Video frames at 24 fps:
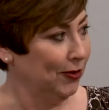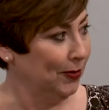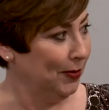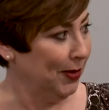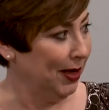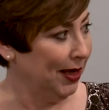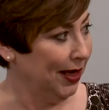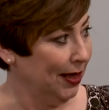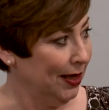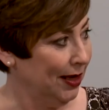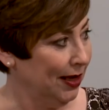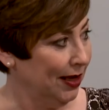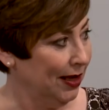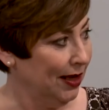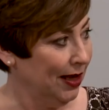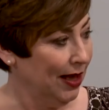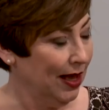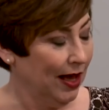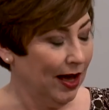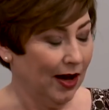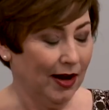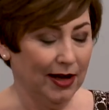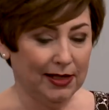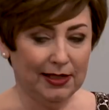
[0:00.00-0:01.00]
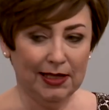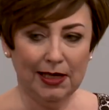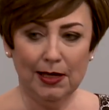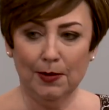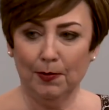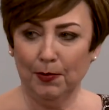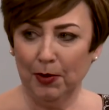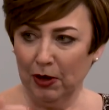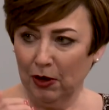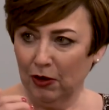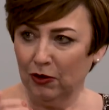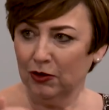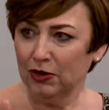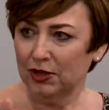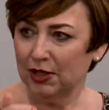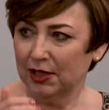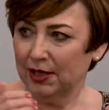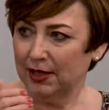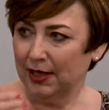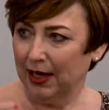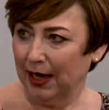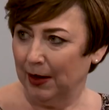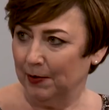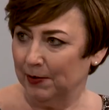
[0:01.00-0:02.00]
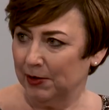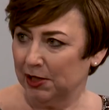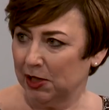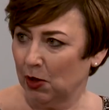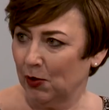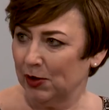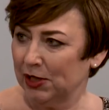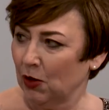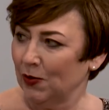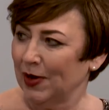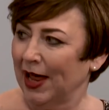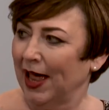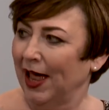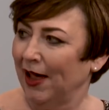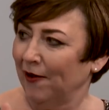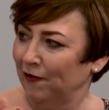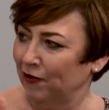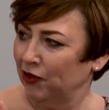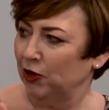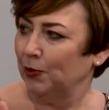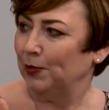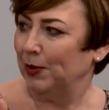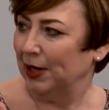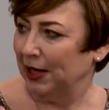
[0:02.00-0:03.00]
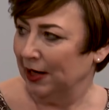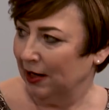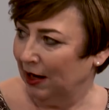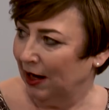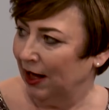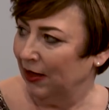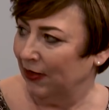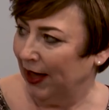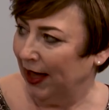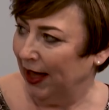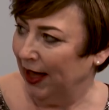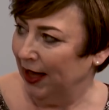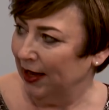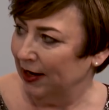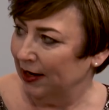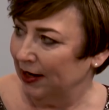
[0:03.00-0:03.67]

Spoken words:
me. I didn't belong to them, so I don't have to be like that.